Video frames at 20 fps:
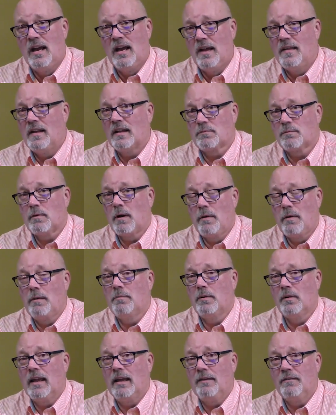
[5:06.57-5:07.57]
And that's why we
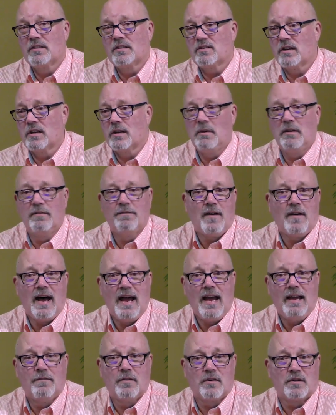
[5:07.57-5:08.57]
believe it's going to be
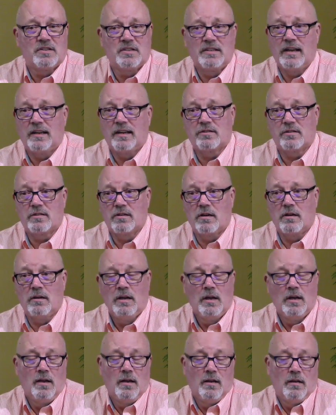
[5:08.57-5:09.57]
five or six or
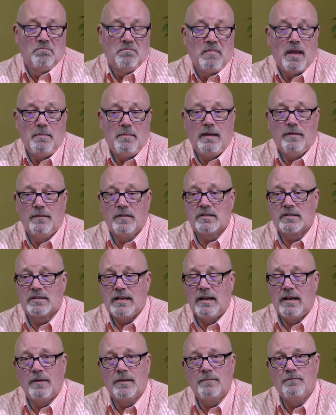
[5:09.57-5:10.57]
maybe even
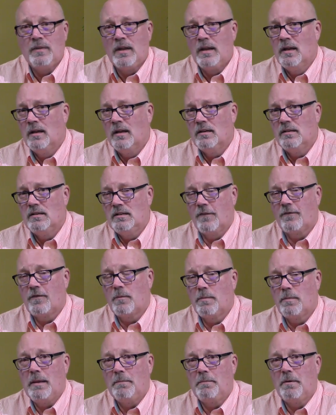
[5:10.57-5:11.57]
seven
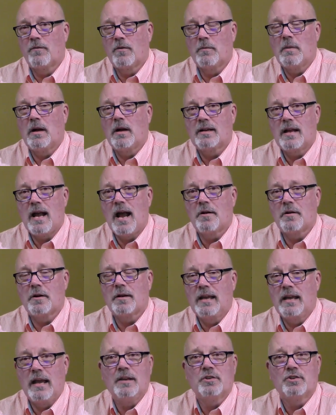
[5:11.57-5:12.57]
different people from our
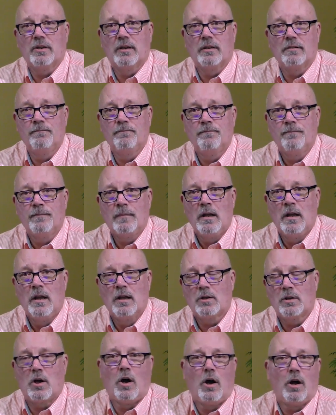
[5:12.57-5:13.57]
congregation
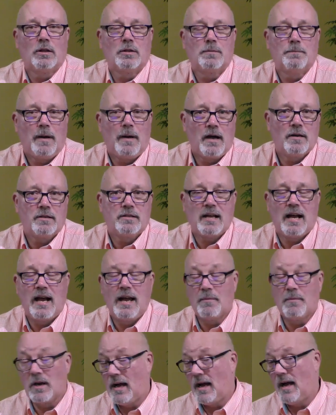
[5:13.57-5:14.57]
called part
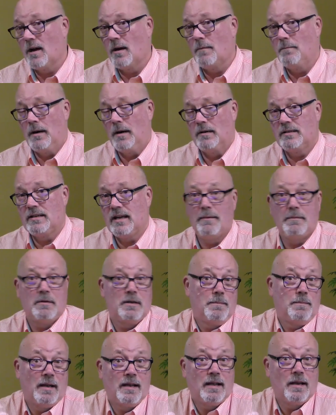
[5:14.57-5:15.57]
time or hired part time,
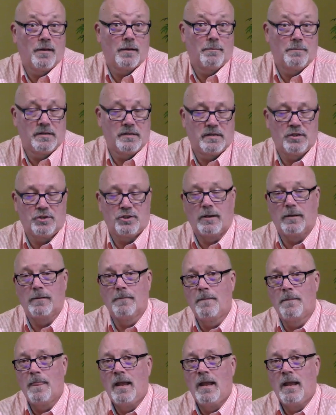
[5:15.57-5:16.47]
depending on their position.